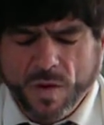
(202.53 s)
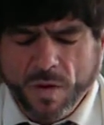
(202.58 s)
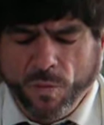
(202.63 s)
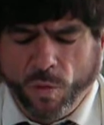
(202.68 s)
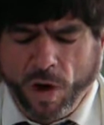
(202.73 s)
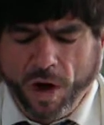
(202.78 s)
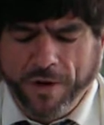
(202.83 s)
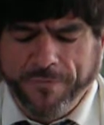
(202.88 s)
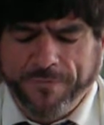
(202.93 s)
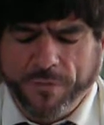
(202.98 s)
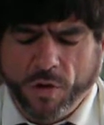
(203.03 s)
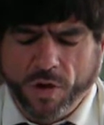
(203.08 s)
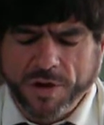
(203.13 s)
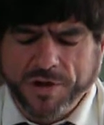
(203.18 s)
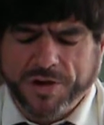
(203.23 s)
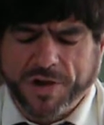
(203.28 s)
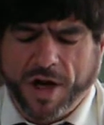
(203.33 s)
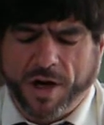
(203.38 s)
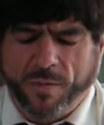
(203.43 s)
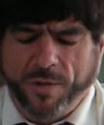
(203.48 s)
Wherefore
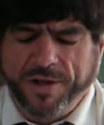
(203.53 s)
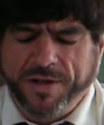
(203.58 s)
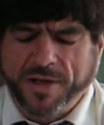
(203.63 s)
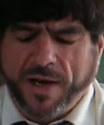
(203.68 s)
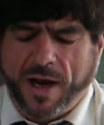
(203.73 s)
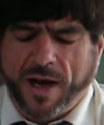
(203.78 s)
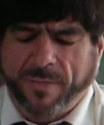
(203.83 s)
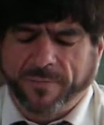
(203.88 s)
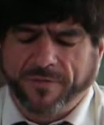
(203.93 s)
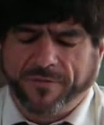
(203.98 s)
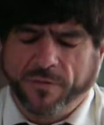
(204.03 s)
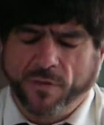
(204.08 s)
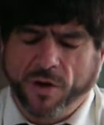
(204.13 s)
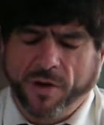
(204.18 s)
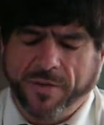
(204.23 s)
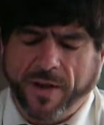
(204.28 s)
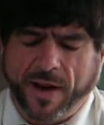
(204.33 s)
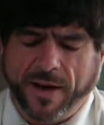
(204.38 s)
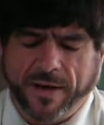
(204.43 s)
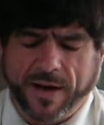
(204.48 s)
shall we die
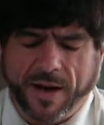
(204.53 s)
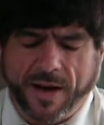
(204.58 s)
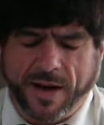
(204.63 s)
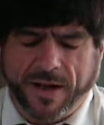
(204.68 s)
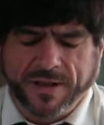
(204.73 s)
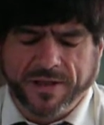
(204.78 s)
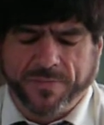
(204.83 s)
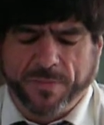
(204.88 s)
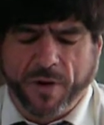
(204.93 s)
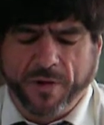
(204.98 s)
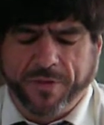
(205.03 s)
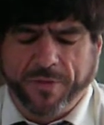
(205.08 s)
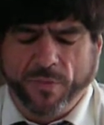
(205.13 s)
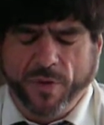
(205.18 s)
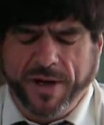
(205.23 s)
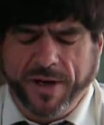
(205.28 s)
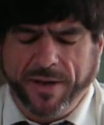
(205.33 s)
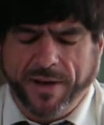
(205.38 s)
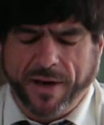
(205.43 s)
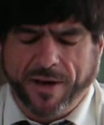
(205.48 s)
before thine eyes, both
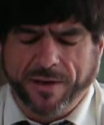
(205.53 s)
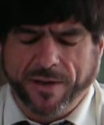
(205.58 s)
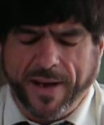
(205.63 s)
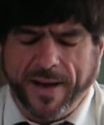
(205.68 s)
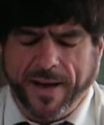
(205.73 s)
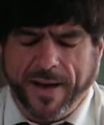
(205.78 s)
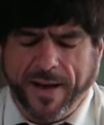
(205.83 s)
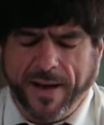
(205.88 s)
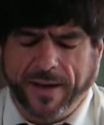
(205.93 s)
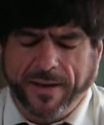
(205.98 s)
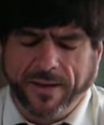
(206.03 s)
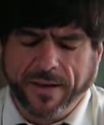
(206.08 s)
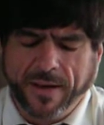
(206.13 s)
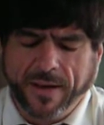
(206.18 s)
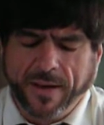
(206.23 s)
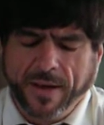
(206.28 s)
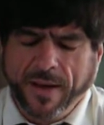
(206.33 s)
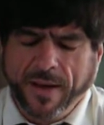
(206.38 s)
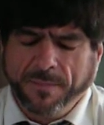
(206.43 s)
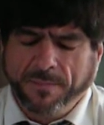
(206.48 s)
we and our land?
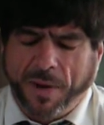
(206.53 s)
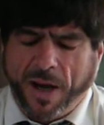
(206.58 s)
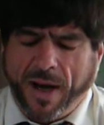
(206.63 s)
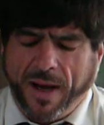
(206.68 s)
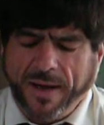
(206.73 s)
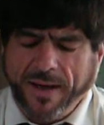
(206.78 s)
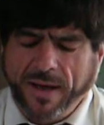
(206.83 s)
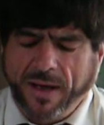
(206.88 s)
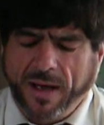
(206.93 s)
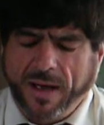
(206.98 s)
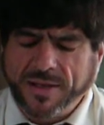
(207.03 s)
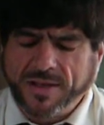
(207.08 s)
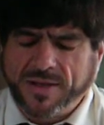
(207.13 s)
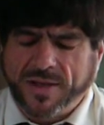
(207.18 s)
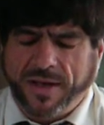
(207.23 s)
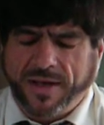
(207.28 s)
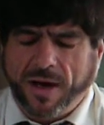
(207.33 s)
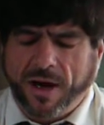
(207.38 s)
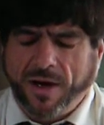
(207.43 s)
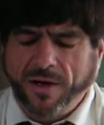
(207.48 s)
Buy us
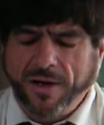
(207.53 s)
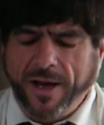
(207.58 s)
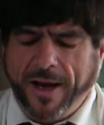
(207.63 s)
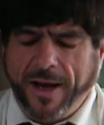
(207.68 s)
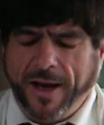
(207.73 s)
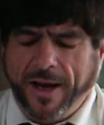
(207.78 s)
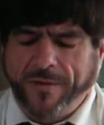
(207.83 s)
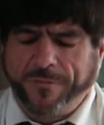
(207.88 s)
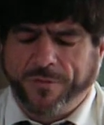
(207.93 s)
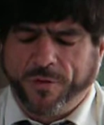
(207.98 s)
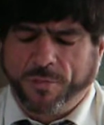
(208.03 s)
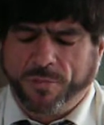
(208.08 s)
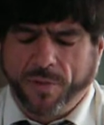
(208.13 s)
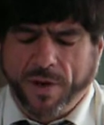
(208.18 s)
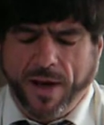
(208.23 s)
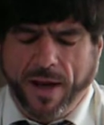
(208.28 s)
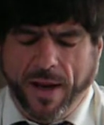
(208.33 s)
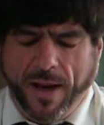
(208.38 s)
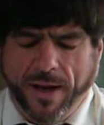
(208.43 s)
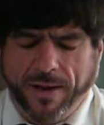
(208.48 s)
and our land for
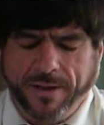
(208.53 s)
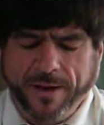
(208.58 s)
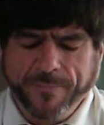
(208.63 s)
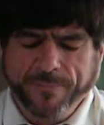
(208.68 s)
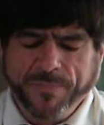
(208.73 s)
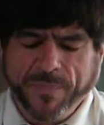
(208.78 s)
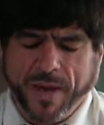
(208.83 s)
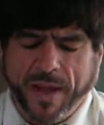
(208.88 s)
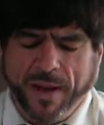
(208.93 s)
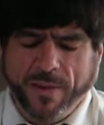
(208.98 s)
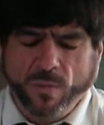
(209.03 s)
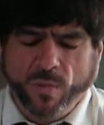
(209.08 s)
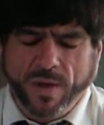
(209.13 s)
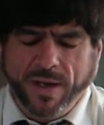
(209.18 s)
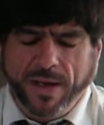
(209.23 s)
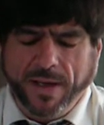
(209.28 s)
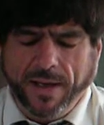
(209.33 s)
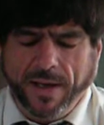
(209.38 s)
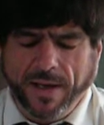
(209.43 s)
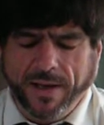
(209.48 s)
bread, and
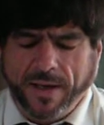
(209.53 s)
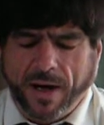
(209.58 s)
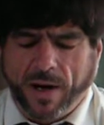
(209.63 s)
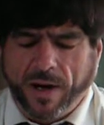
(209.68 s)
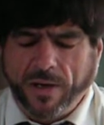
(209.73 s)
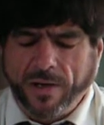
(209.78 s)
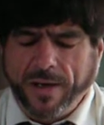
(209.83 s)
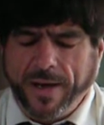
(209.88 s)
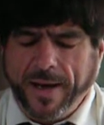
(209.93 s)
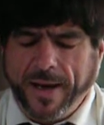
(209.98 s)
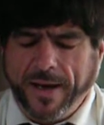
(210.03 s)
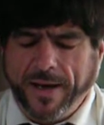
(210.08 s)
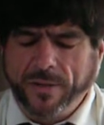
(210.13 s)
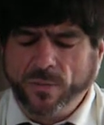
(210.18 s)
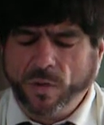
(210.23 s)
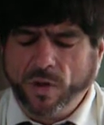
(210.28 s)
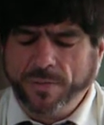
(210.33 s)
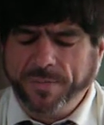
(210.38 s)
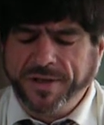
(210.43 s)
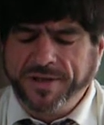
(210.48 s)
we and our
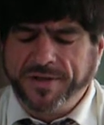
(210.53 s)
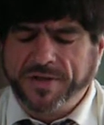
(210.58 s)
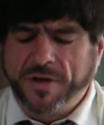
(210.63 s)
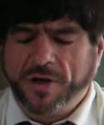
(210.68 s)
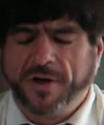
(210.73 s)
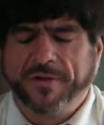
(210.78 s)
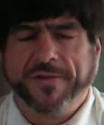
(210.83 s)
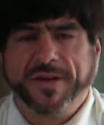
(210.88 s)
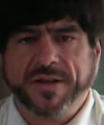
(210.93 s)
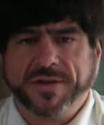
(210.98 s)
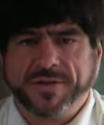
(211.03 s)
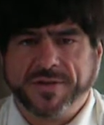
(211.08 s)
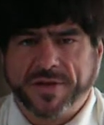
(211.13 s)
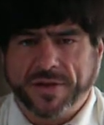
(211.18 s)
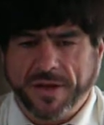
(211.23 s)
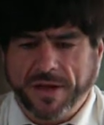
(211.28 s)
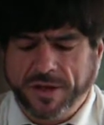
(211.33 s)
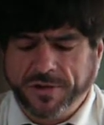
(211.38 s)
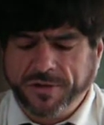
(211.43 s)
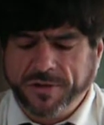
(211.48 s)
land will be servants
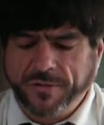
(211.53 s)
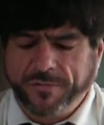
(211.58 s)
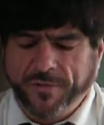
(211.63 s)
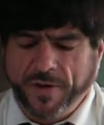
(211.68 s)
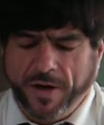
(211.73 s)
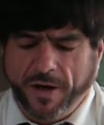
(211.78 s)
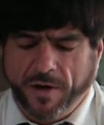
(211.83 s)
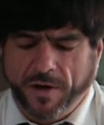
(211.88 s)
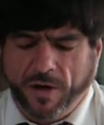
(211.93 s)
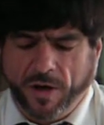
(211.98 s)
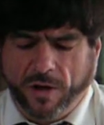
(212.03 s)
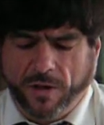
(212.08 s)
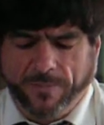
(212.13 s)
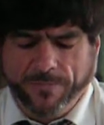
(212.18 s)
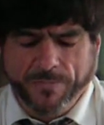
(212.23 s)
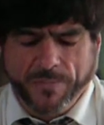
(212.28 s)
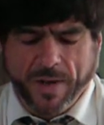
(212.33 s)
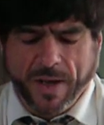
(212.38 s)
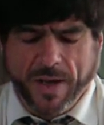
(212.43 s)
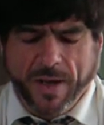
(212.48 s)
unto Pharaoh.
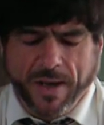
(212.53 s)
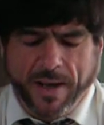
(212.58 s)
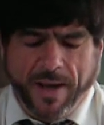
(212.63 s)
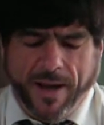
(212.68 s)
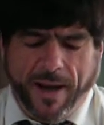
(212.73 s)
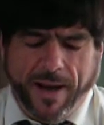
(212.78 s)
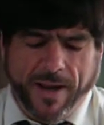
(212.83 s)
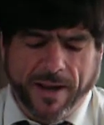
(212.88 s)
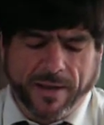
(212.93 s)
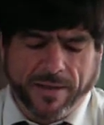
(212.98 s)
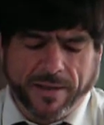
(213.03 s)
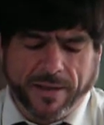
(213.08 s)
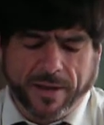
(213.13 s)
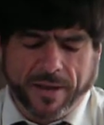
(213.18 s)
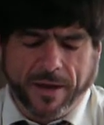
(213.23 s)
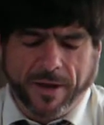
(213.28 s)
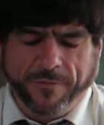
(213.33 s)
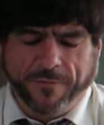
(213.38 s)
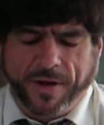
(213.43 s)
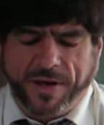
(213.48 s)
And
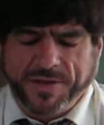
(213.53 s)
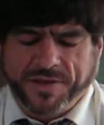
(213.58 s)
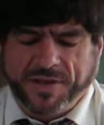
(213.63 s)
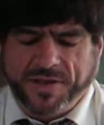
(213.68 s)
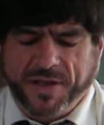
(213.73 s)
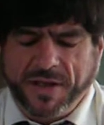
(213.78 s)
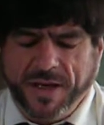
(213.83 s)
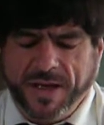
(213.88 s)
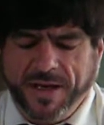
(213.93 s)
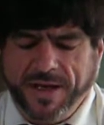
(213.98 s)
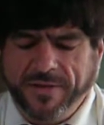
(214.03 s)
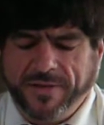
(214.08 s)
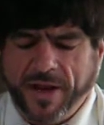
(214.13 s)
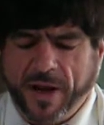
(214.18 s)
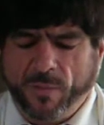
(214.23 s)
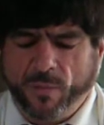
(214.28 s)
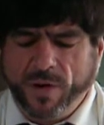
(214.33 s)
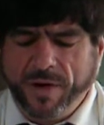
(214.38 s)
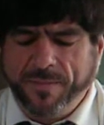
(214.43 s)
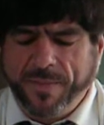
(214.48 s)
give us seed
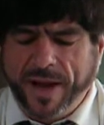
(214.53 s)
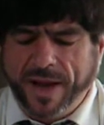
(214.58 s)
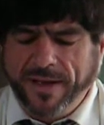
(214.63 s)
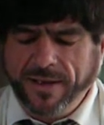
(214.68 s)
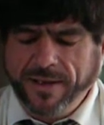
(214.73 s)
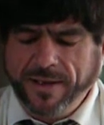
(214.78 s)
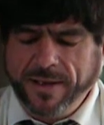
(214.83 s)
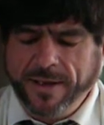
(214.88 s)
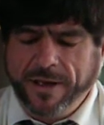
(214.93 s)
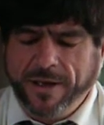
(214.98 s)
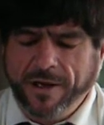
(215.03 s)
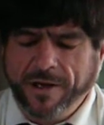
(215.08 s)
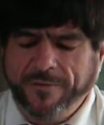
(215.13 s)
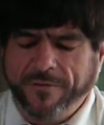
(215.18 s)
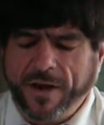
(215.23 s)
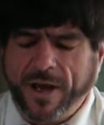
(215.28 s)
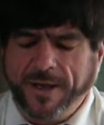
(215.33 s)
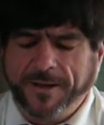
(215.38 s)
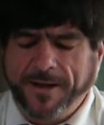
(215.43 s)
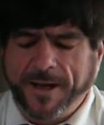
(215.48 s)
that we may
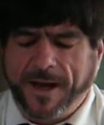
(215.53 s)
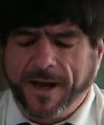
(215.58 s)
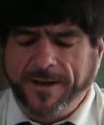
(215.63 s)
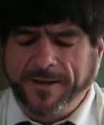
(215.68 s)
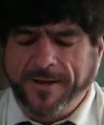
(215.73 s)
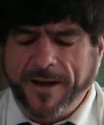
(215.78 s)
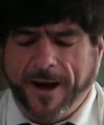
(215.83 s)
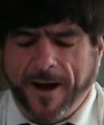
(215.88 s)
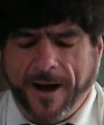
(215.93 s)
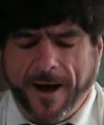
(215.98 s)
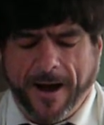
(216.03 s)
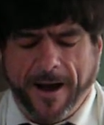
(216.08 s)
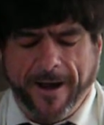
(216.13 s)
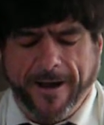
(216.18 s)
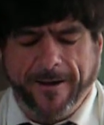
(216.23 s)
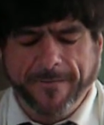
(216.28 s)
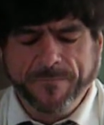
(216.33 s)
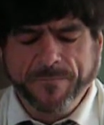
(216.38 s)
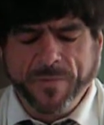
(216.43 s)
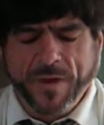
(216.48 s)
live and not
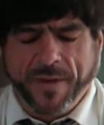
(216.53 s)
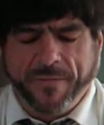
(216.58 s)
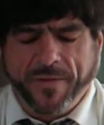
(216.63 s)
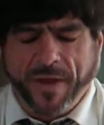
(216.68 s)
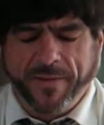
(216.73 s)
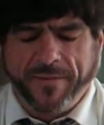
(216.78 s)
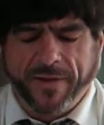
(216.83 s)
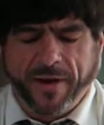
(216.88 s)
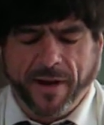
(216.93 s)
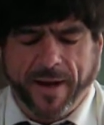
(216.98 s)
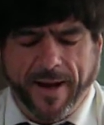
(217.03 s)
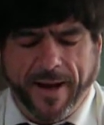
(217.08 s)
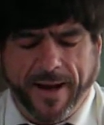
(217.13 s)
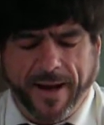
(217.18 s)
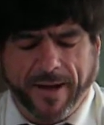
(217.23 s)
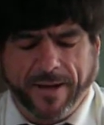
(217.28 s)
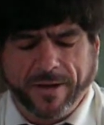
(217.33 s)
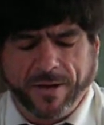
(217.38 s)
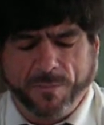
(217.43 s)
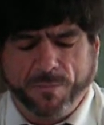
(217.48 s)
die, that the
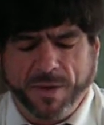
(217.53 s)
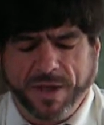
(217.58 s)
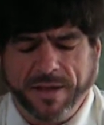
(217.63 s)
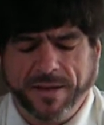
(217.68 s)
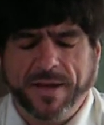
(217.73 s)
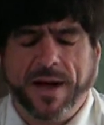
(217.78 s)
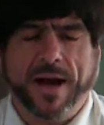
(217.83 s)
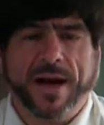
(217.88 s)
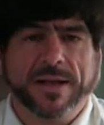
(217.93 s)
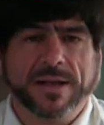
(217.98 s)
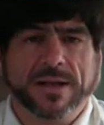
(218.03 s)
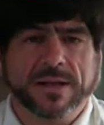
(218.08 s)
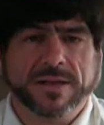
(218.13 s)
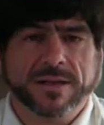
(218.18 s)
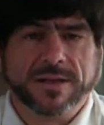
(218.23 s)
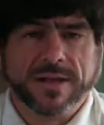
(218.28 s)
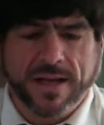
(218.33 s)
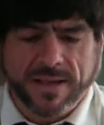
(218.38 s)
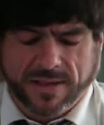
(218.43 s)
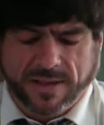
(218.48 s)
land be not
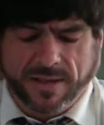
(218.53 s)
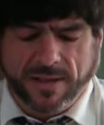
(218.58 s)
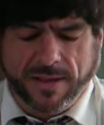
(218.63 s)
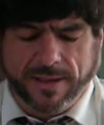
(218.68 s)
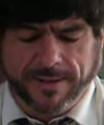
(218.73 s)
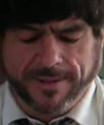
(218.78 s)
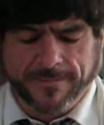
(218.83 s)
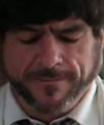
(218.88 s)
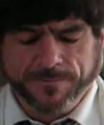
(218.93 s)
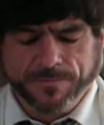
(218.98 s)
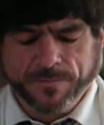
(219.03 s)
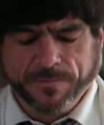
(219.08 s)
desolate.